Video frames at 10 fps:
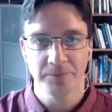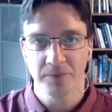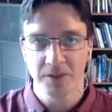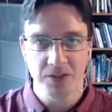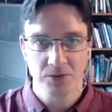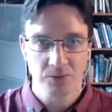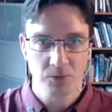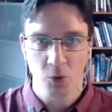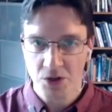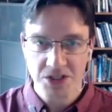this
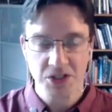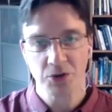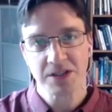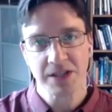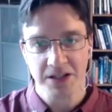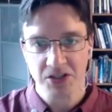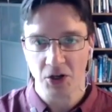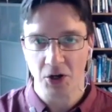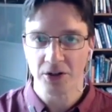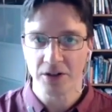course series got
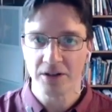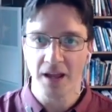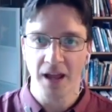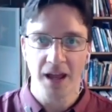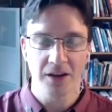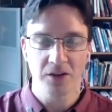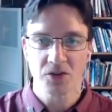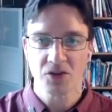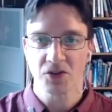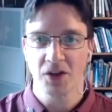started and
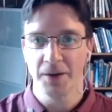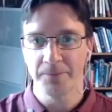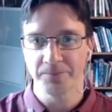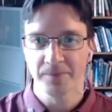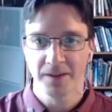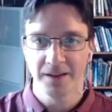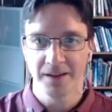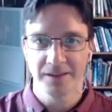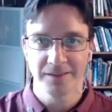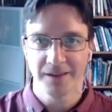
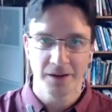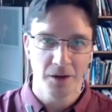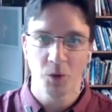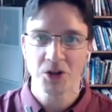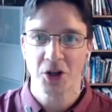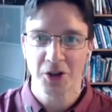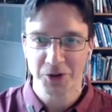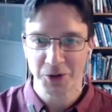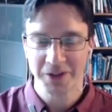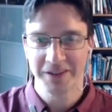what y'all are
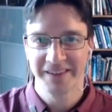doing?